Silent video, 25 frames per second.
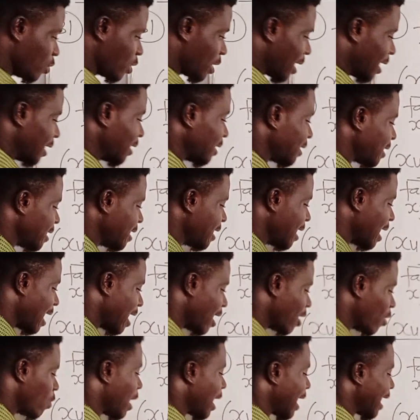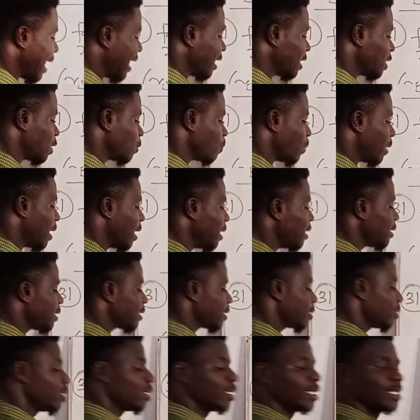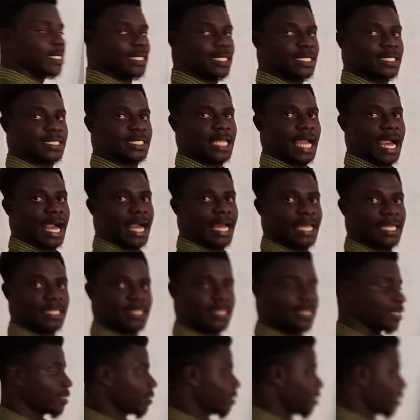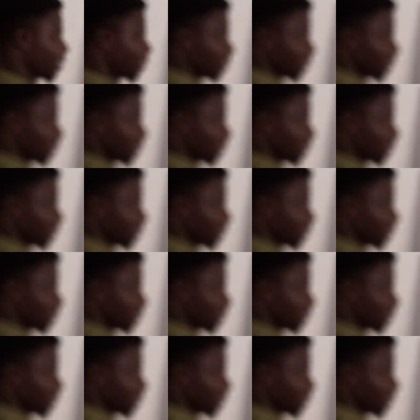You can see how I expand these guys.